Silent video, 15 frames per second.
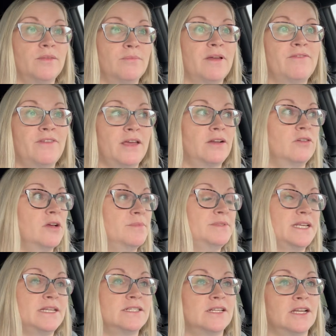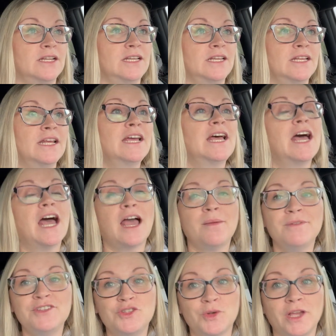my final updates on it. I'm
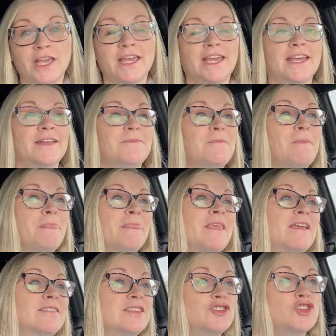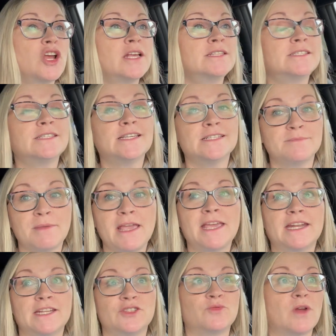enjoying it. The dress is
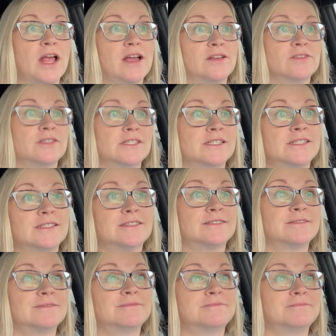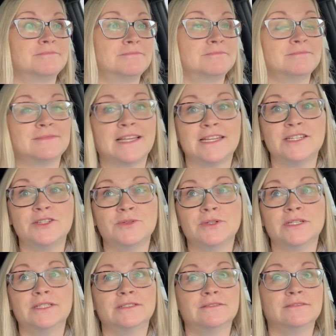making its rounds and
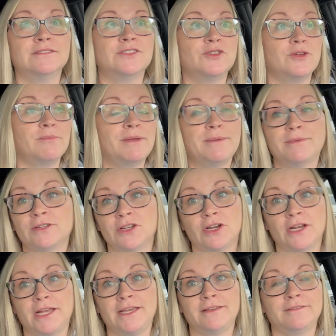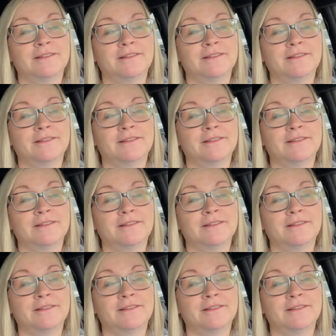doing people dirty.